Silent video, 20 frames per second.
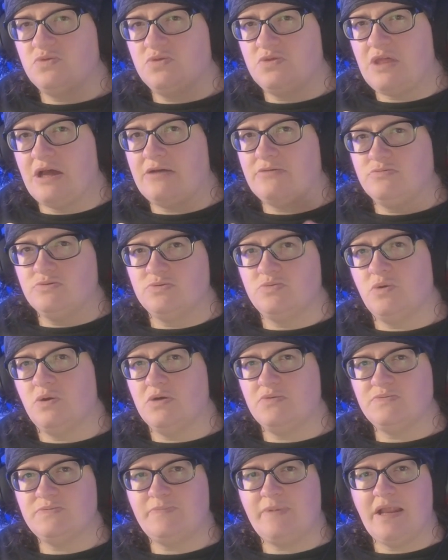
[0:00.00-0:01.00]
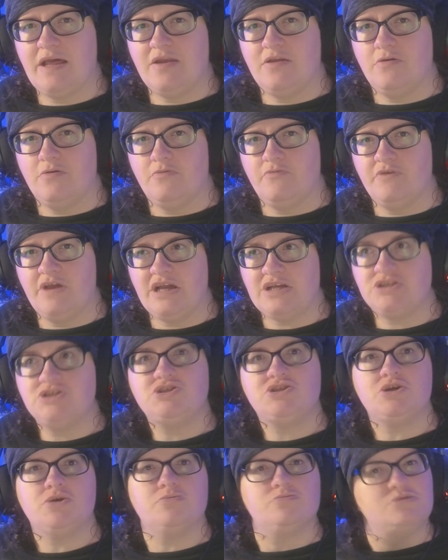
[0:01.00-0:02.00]
That was what I was planning on reacting
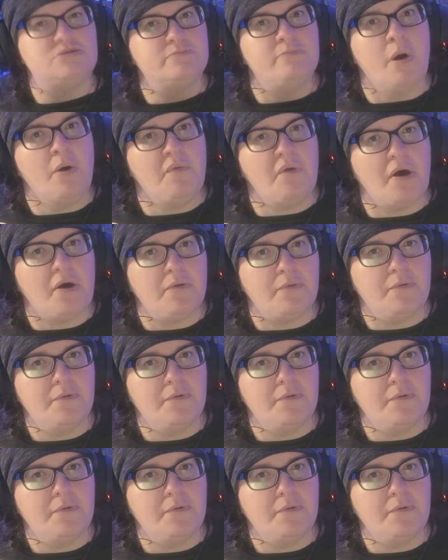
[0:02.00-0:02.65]
to tomorrow.